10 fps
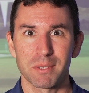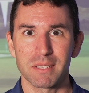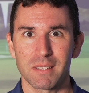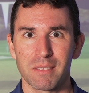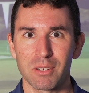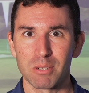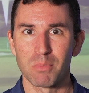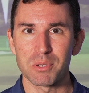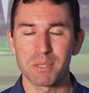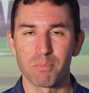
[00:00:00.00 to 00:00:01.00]
I think the third
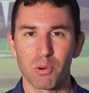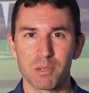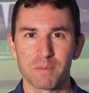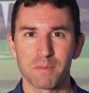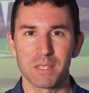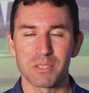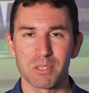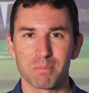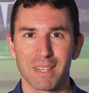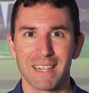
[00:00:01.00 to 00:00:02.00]
most important
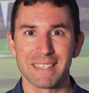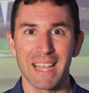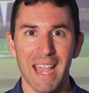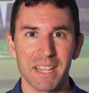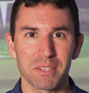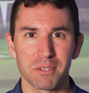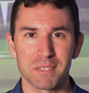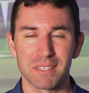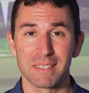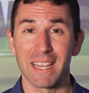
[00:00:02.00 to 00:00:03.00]
feature behind
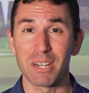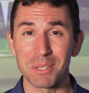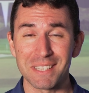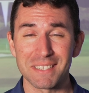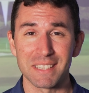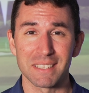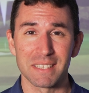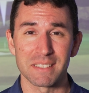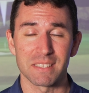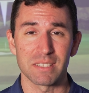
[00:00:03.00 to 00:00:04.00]
accuracy and how easy it
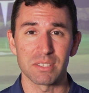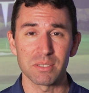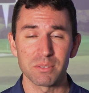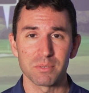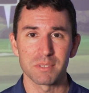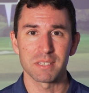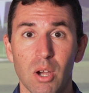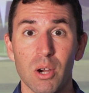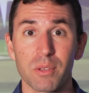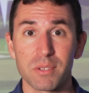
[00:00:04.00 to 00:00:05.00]
is to use
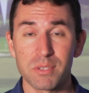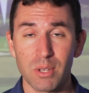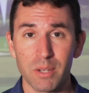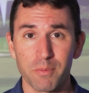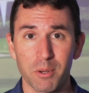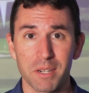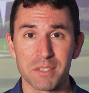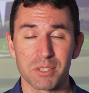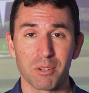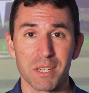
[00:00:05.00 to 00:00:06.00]
are the software
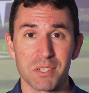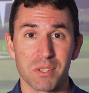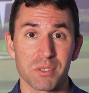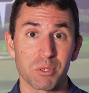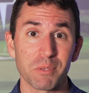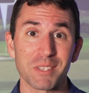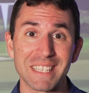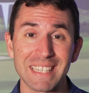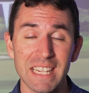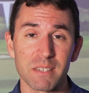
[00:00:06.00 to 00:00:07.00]
integrations, or even the
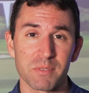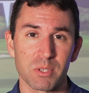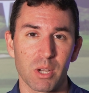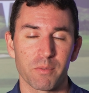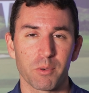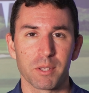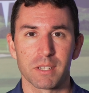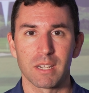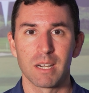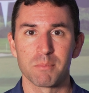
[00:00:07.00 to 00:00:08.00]
native software
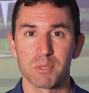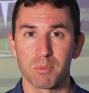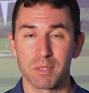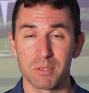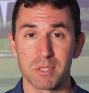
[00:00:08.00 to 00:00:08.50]
that comes with your